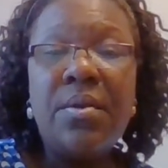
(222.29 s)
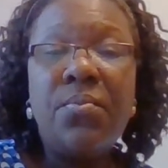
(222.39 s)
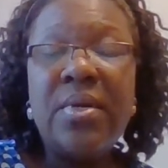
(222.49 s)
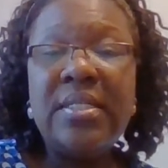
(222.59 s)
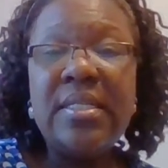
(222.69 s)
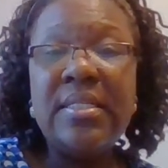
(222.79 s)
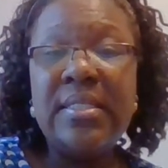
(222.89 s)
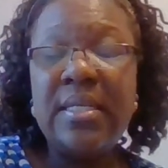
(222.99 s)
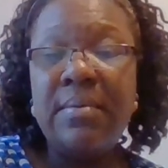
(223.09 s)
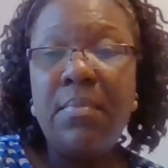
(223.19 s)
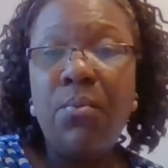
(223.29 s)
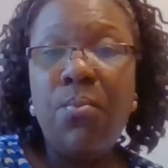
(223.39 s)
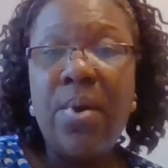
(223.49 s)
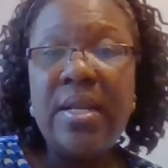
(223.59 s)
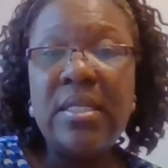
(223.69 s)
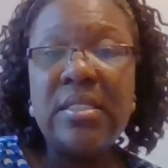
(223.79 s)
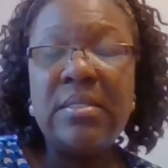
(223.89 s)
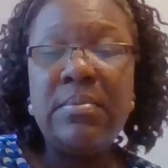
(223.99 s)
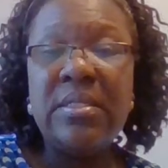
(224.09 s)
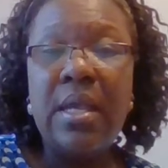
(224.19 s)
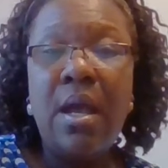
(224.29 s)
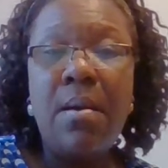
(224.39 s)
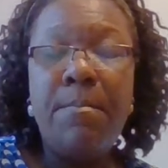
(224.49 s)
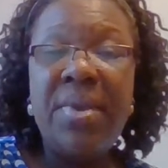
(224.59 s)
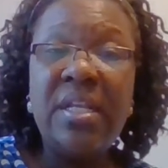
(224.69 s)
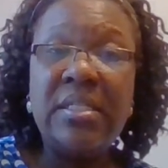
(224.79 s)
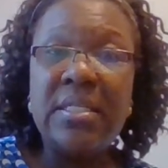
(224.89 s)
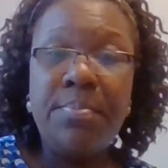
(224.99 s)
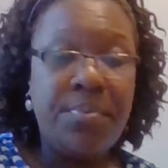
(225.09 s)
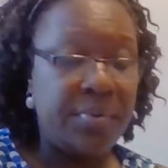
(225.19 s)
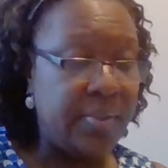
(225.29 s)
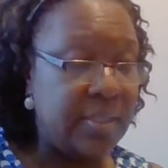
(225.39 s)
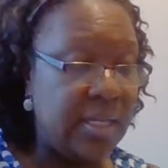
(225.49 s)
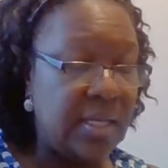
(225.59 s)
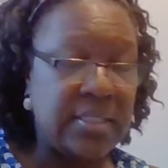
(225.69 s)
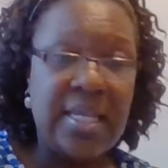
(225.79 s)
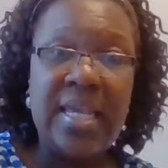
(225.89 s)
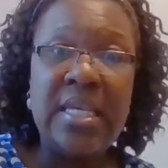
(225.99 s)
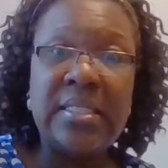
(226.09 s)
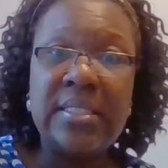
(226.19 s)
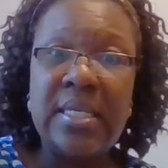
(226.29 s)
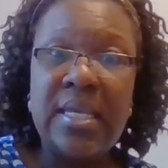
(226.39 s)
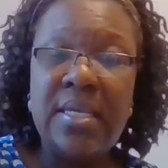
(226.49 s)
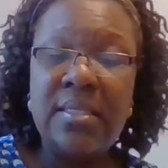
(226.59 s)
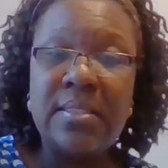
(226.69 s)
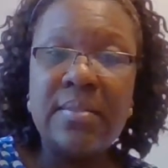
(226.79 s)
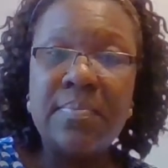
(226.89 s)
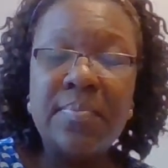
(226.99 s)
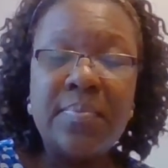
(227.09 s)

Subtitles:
What is Big Dipper say he sees?